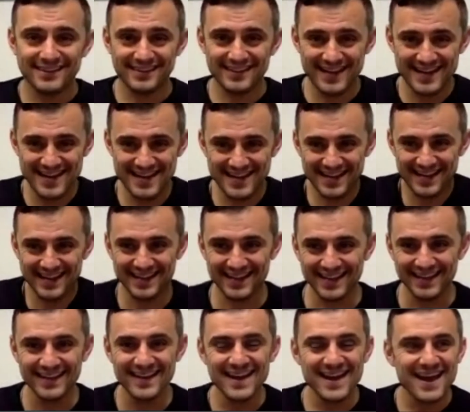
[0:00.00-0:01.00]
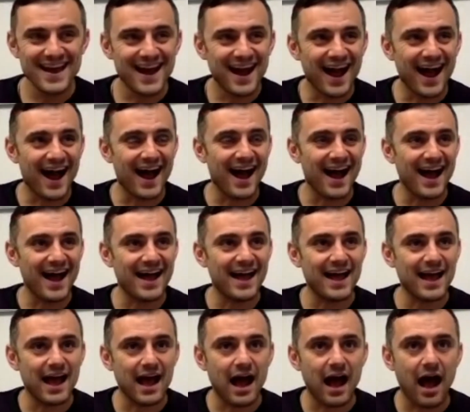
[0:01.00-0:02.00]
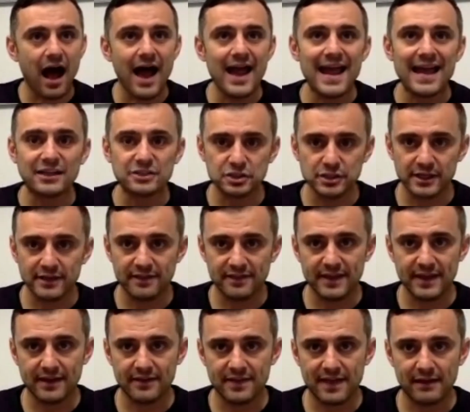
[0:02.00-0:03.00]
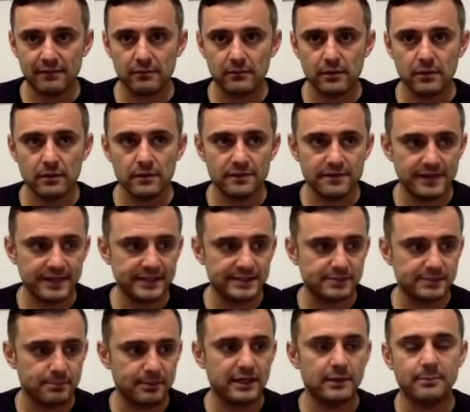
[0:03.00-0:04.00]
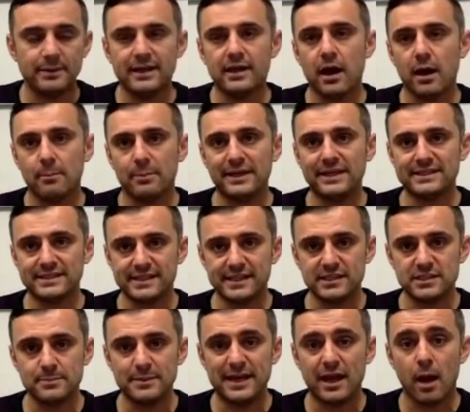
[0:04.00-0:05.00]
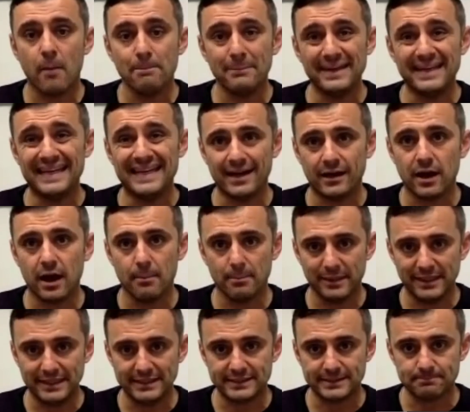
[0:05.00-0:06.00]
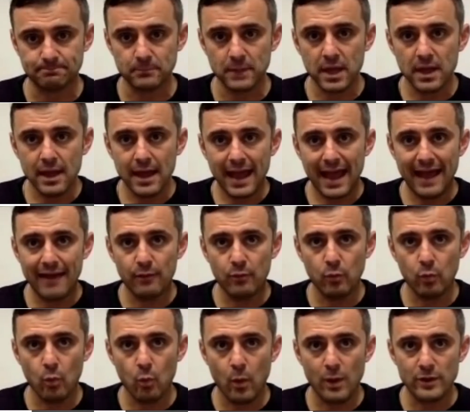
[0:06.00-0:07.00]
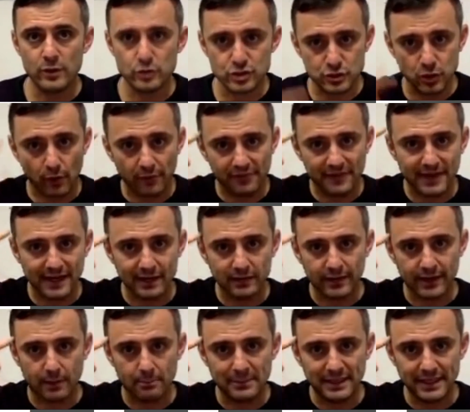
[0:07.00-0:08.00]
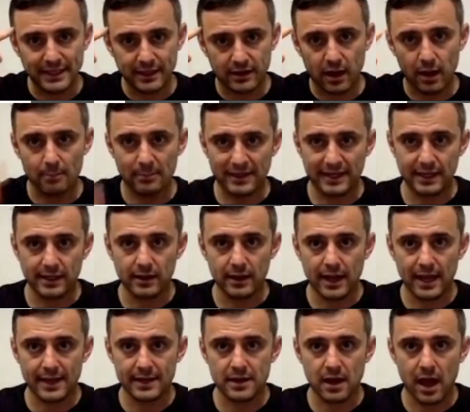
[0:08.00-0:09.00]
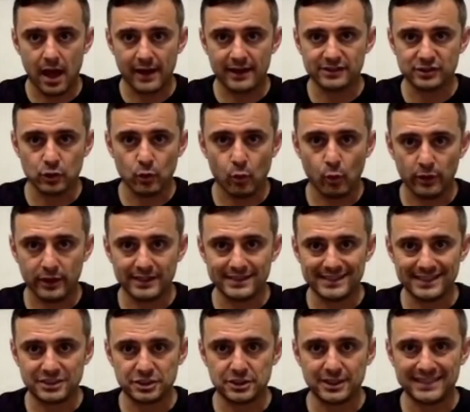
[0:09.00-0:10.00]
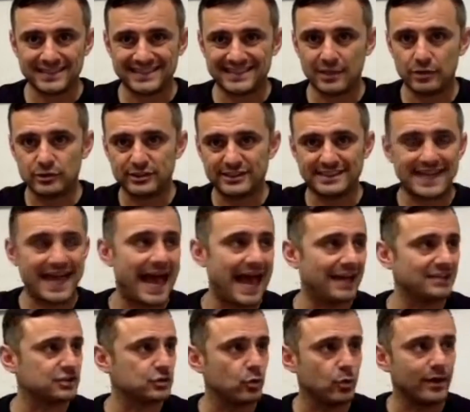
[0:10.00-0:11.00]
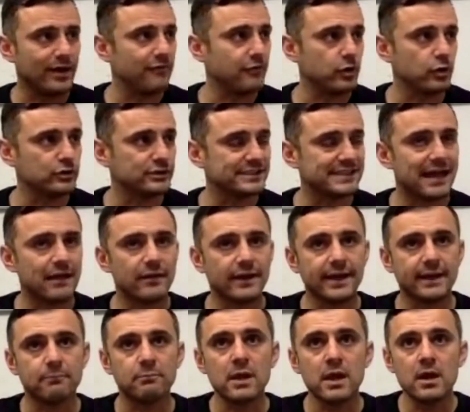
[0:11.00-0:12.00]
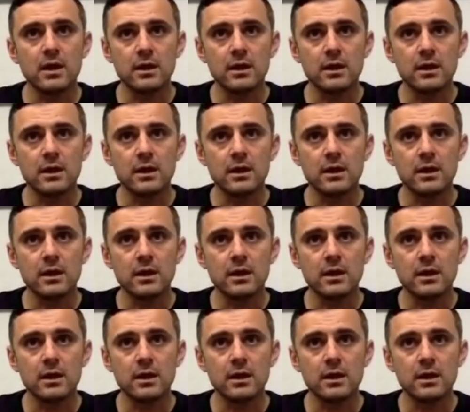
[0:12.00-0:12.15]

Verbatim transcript: uh, I actually think that these B two B companies need to become media companies. And when you start thinking like a media company and not as an organization that sells SaaS or whatever you're selling,